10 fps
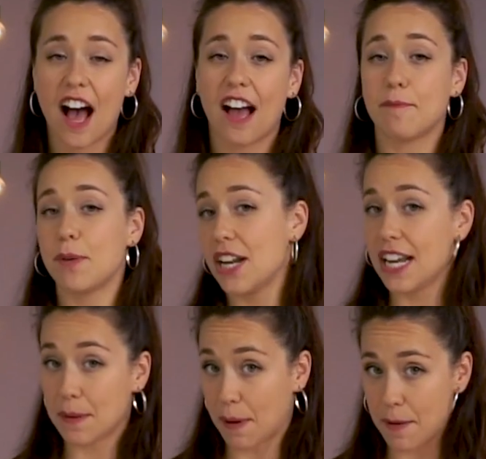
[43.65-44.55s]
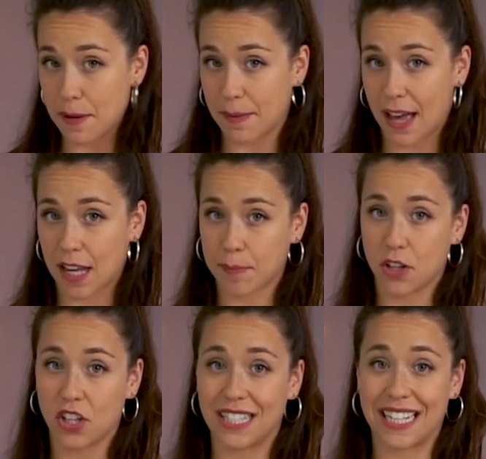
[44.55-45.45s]
I've put it in a piping bag
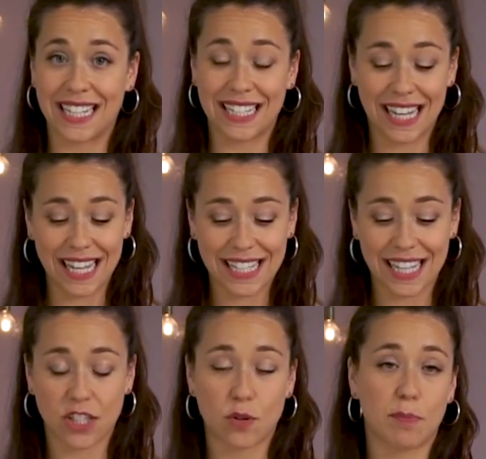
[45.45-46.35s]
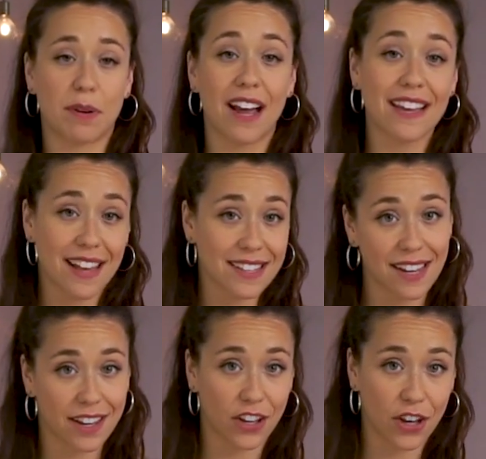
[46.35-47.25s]
because it is easier to apply that
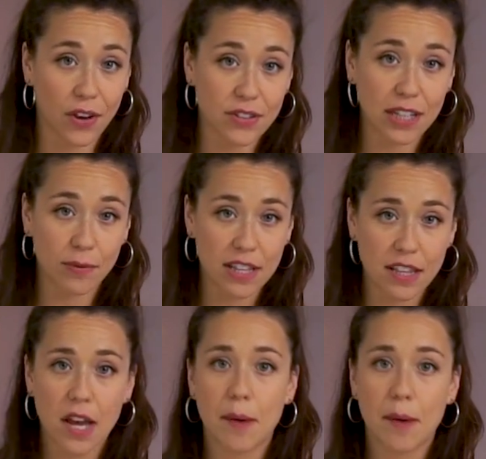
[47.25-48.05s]
second coating with,